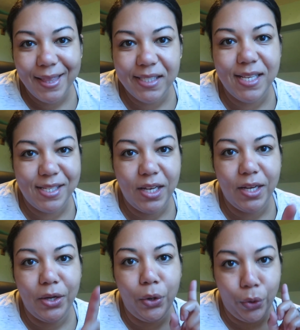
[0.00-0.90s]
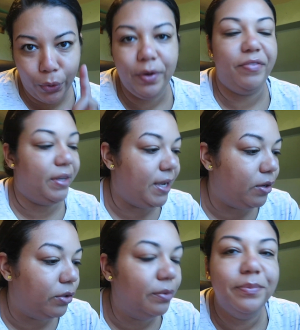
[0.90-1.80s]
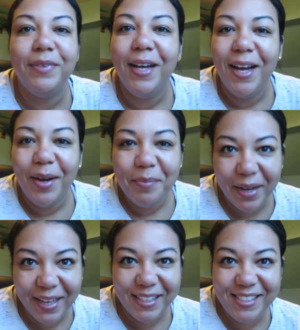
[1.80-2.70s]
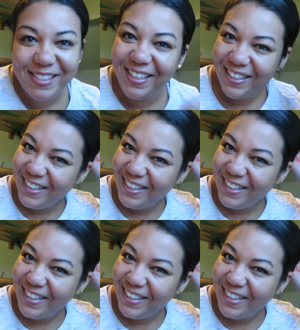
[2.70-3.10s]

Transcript: This is a horrific angle, but